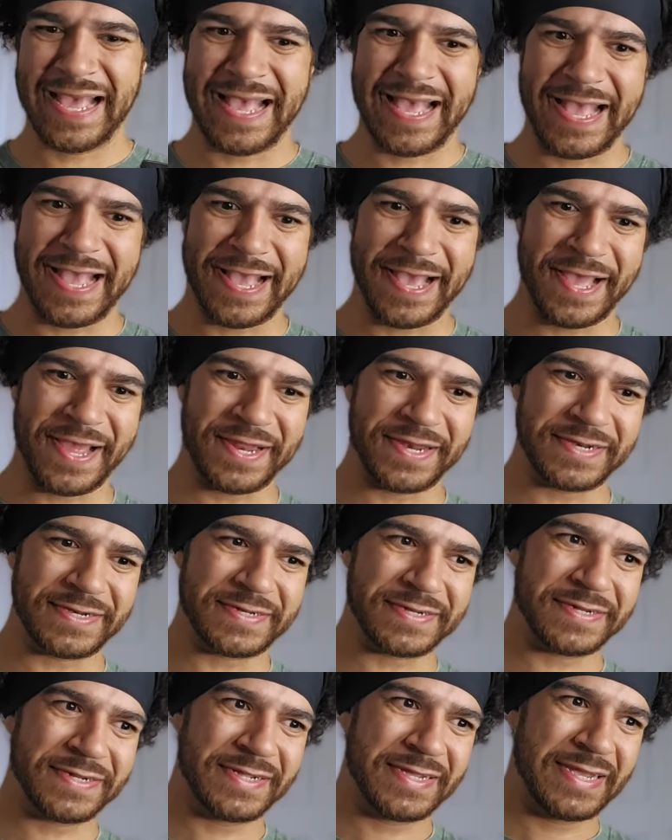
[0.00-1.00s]

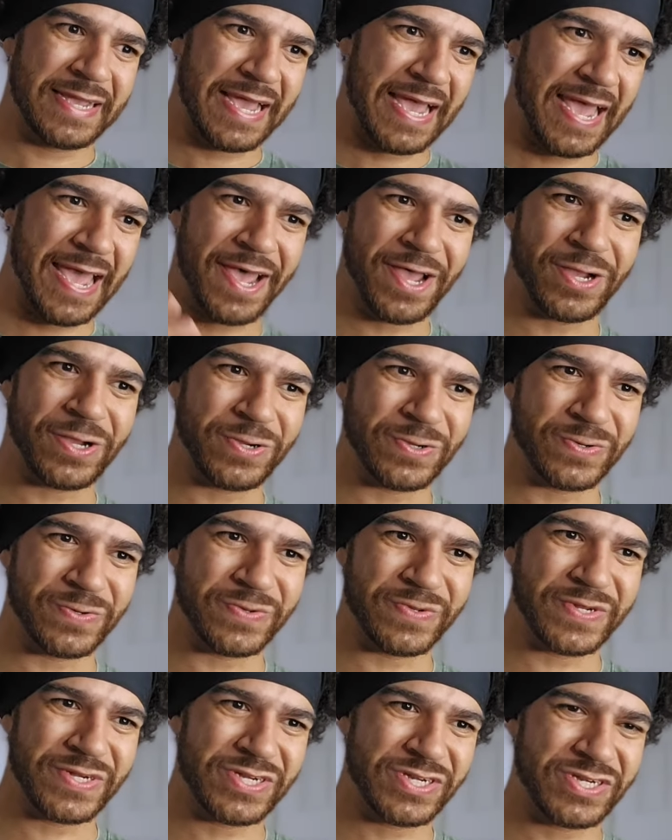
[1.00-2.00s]
and
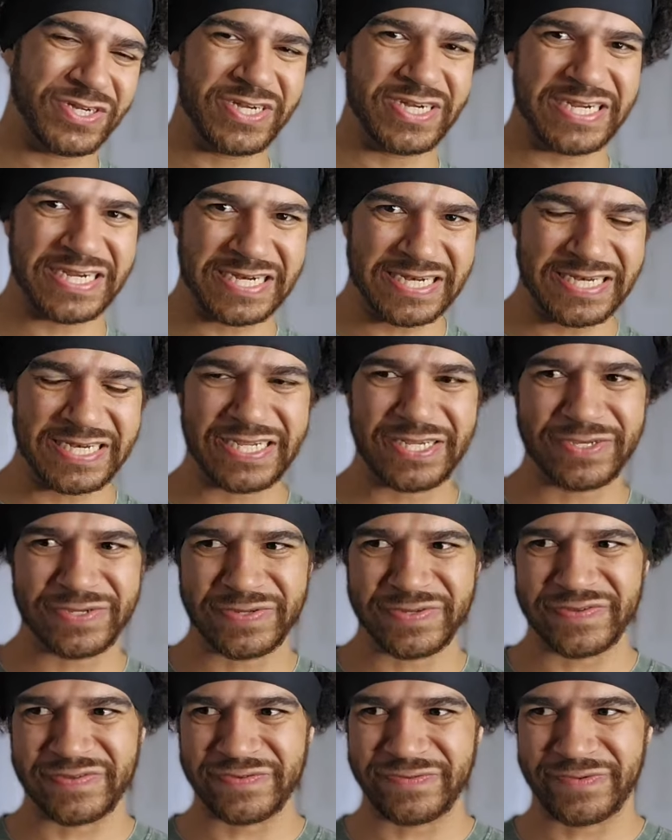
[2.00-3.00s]
how she
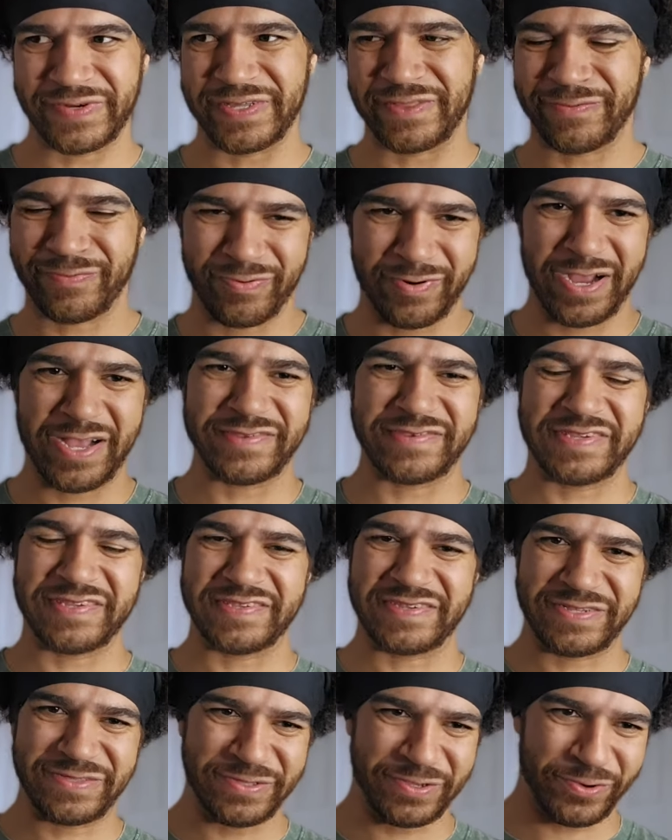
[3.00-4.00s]
deals with
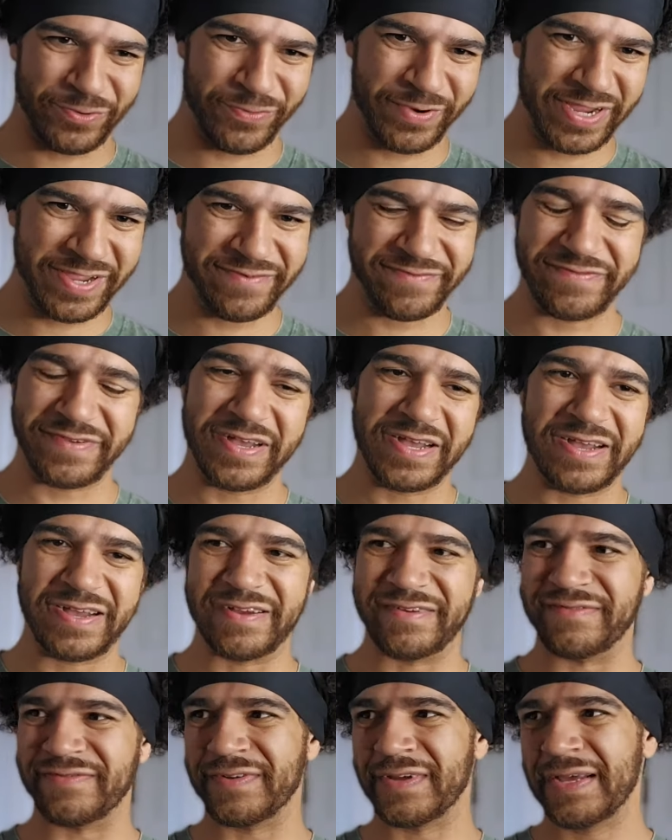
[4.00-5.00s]
processing the grief
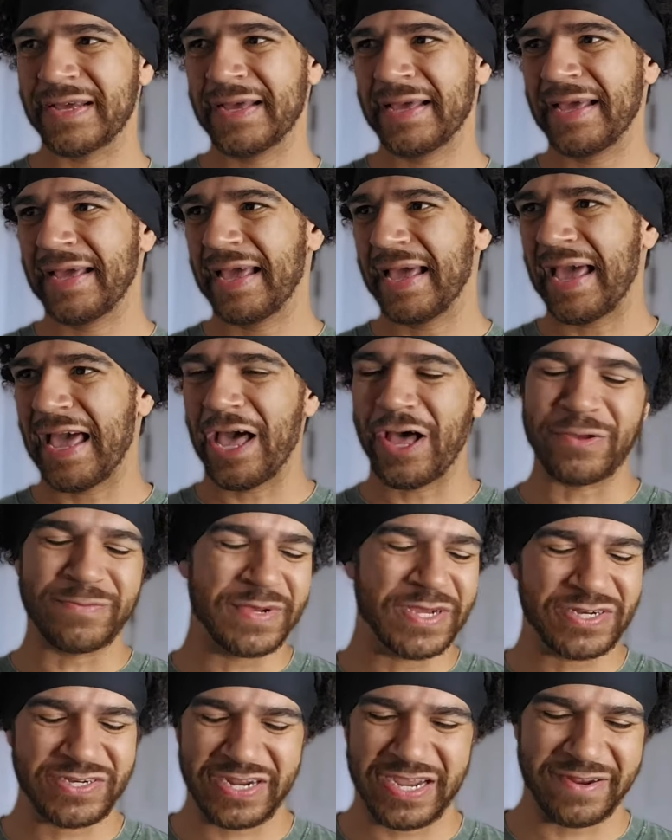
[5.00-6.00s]
of how
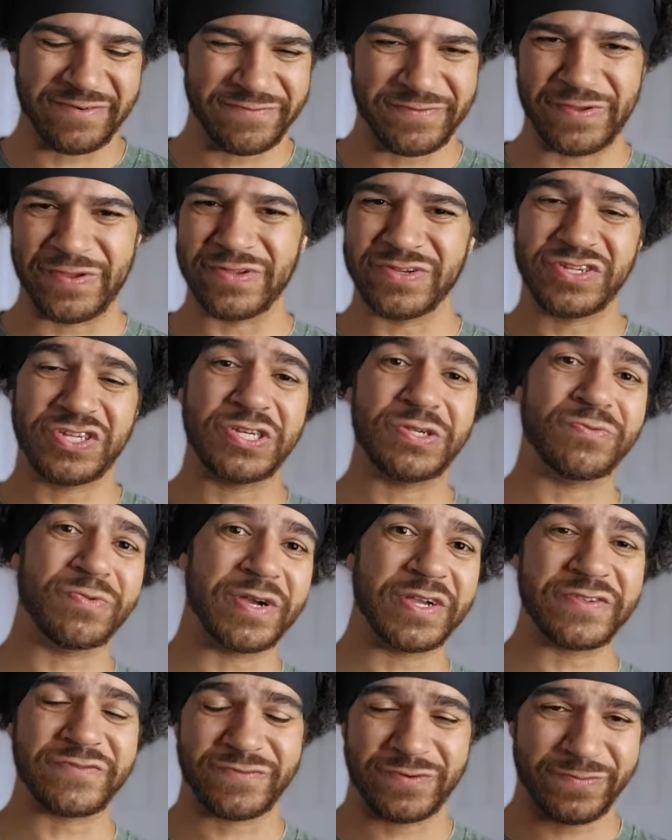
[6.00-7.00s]
much at fault she
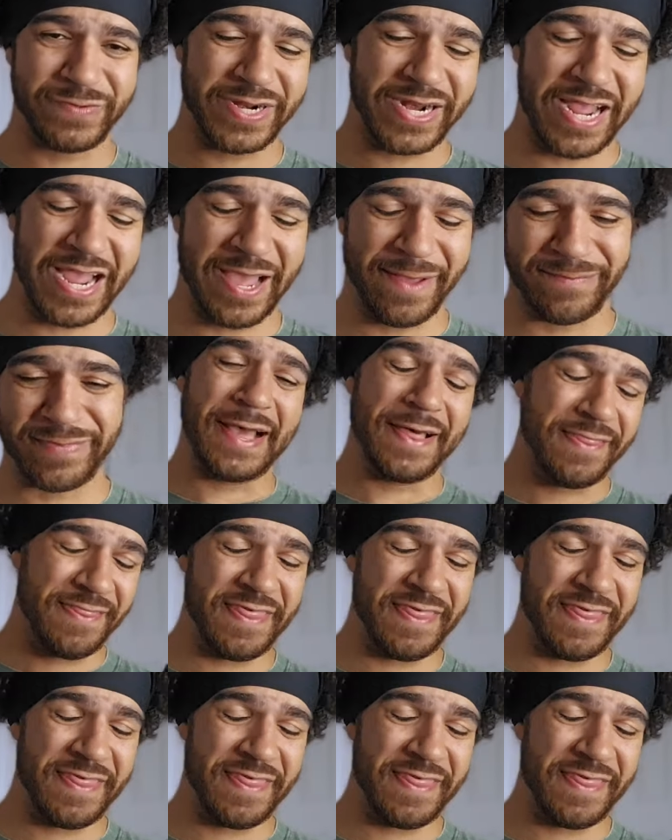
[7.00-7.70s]
was for what happened.